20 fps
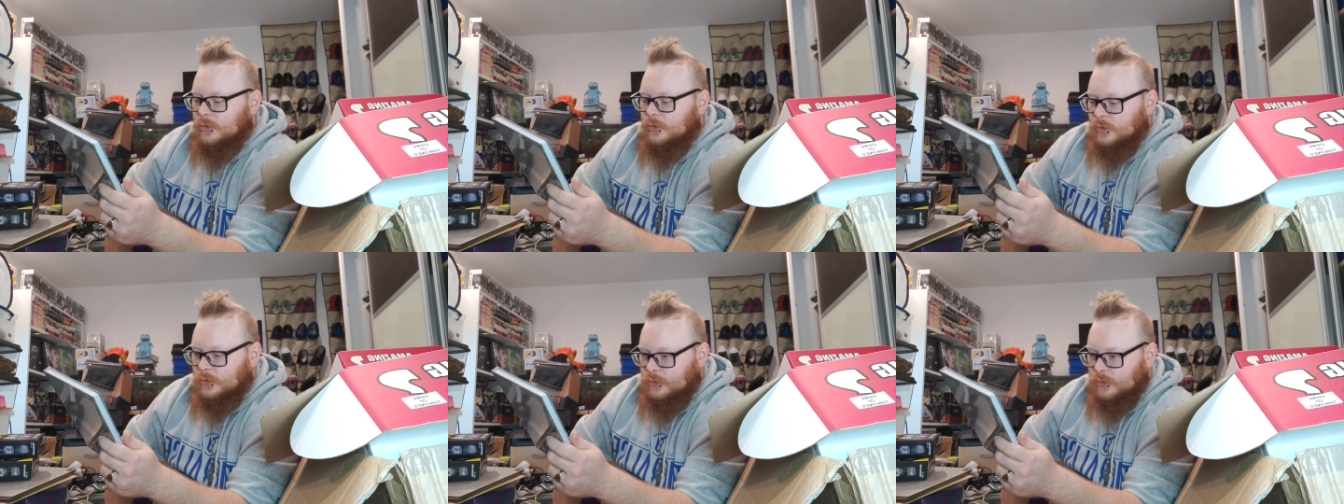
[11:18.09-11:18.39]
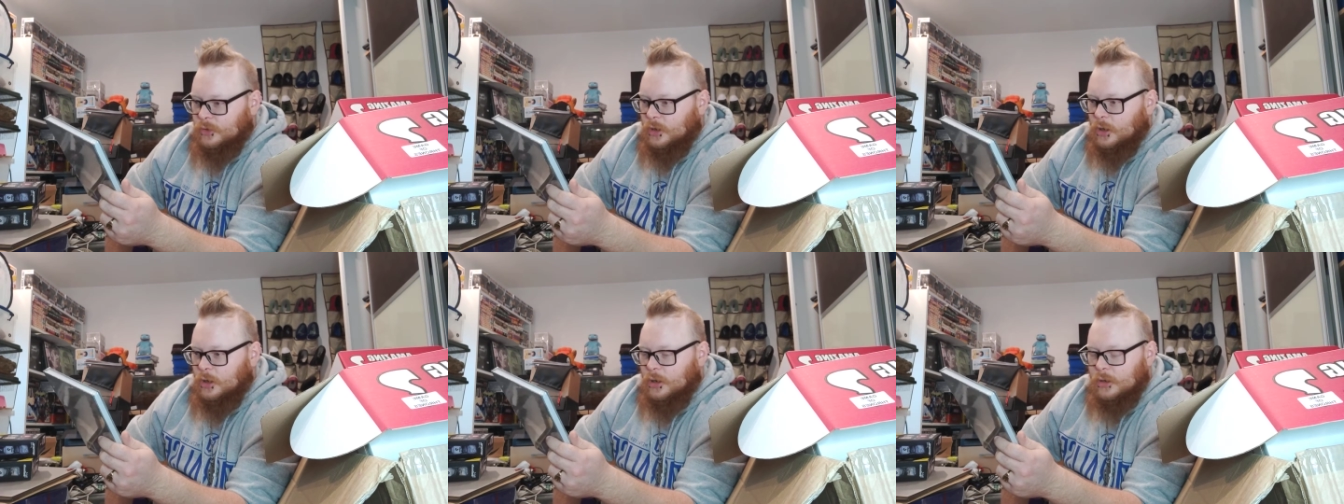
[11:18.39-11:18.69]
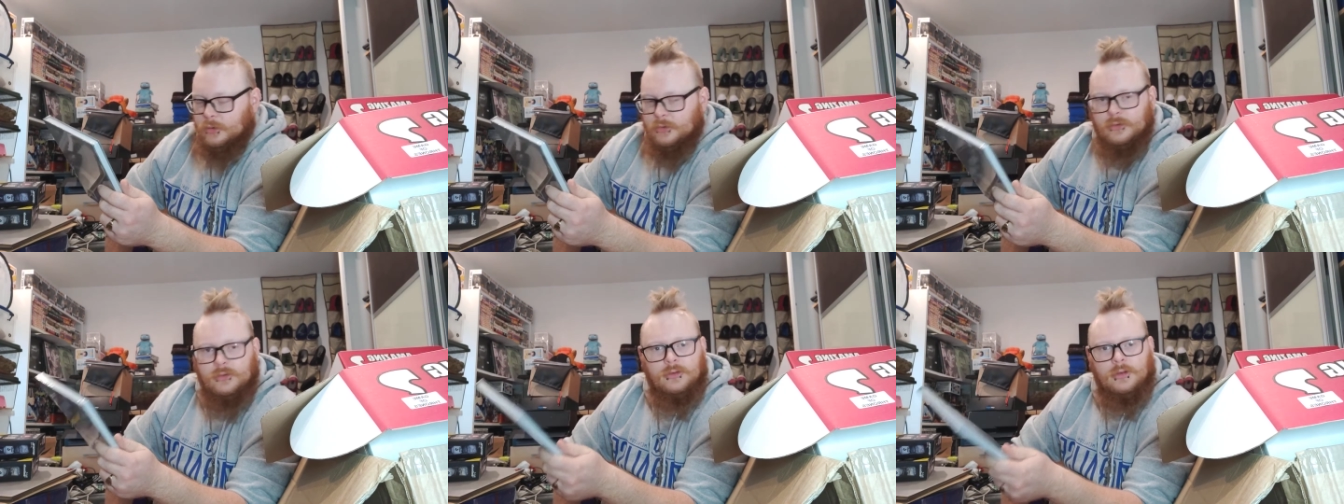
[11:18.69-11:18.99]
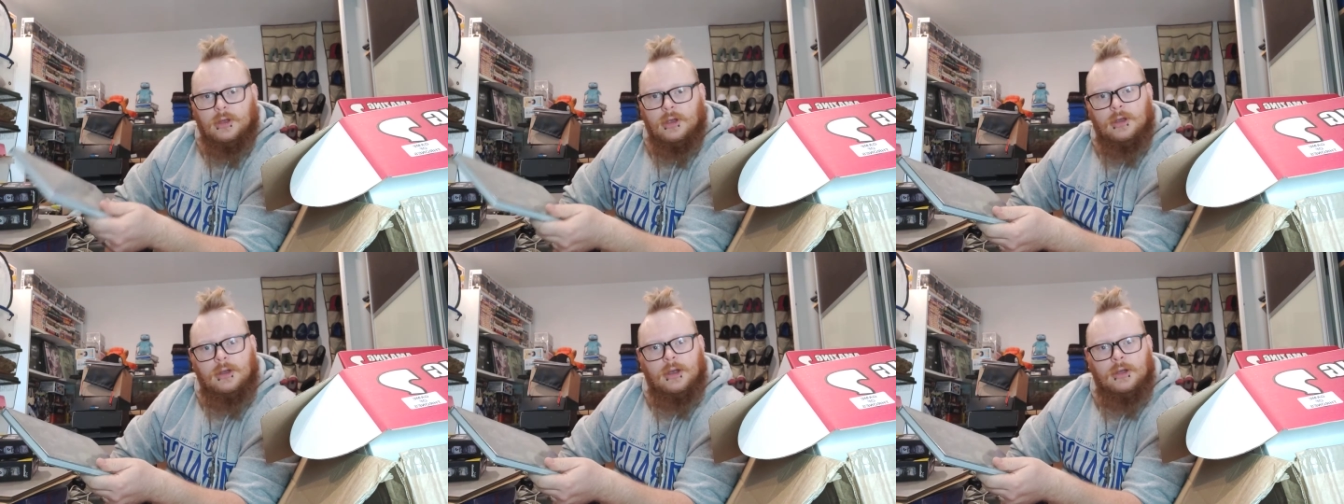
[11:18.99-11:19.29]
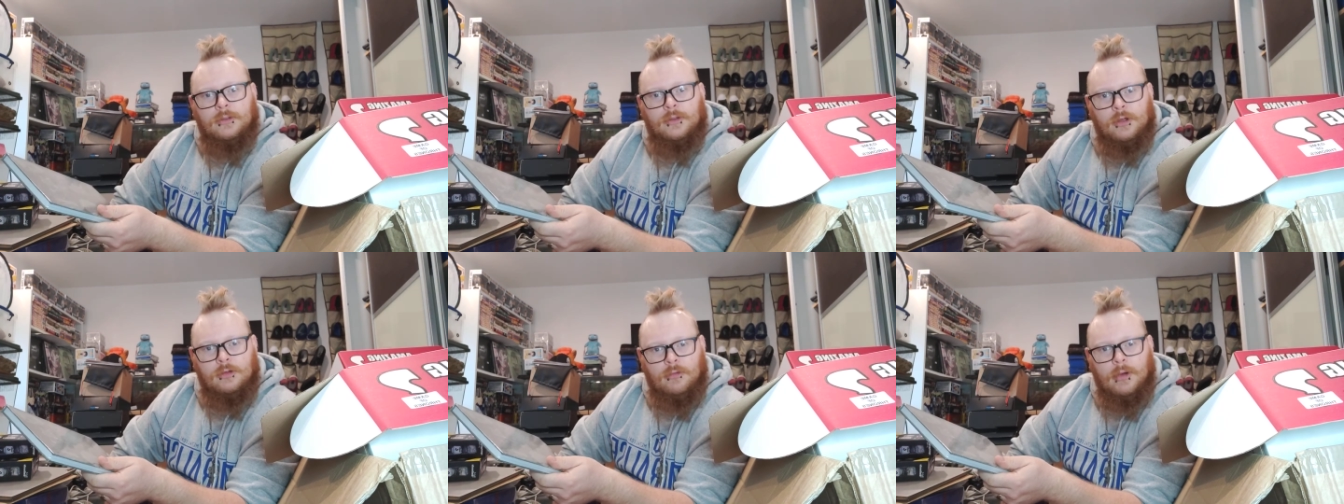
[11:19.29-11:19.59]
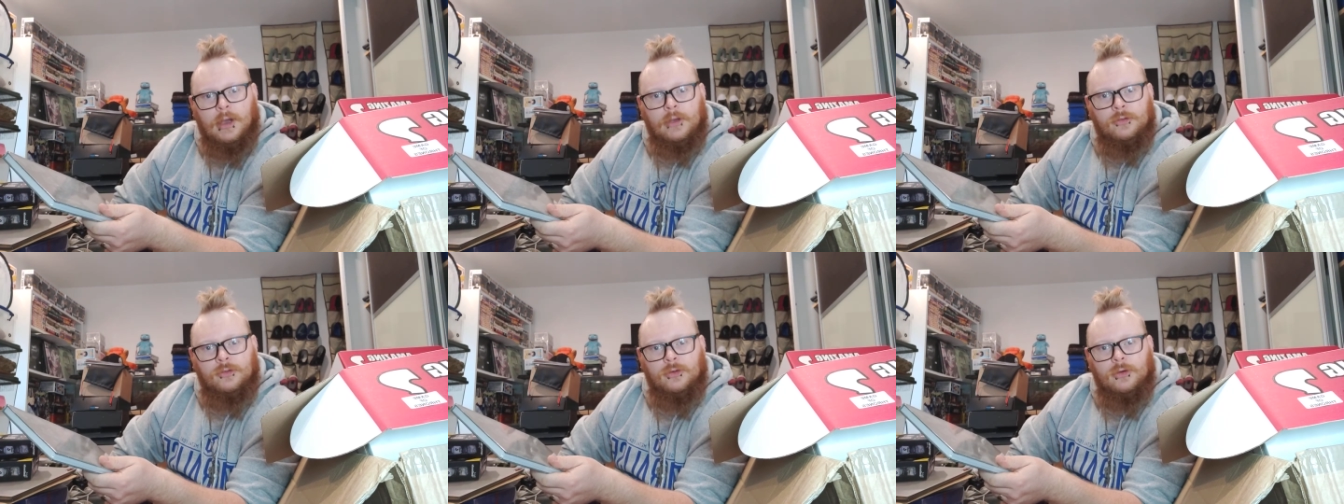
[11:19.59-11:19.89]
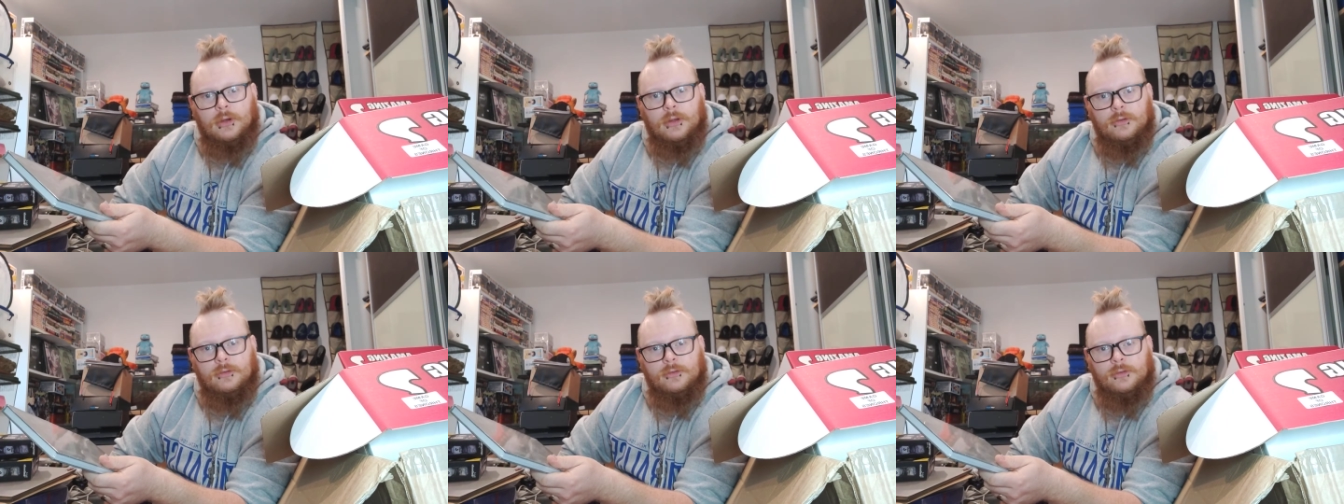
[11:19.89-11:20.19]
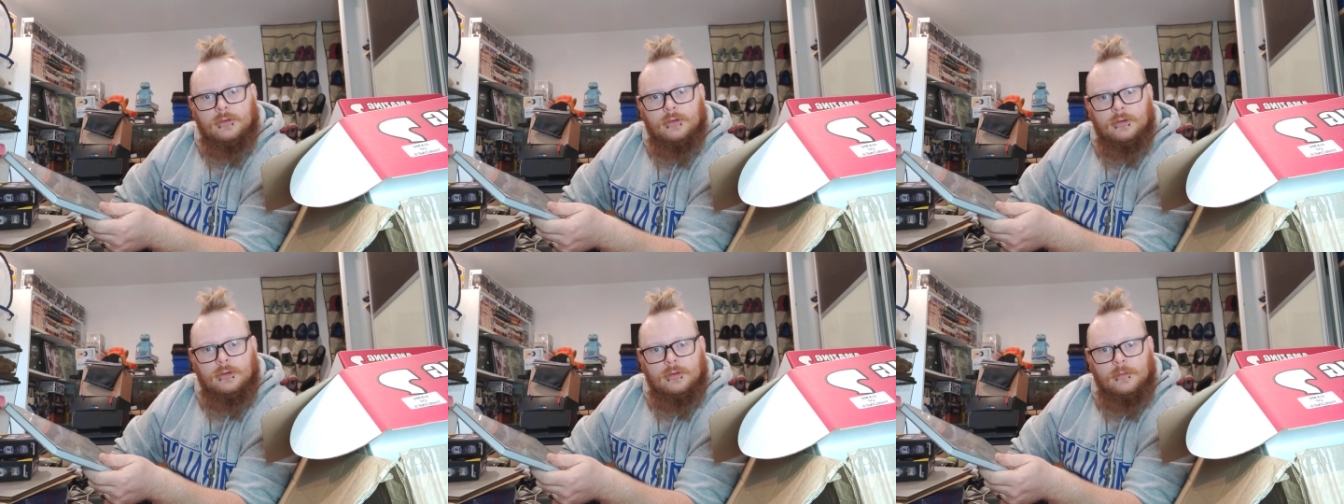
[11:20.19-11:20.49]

the Starks, and the Greyjoys.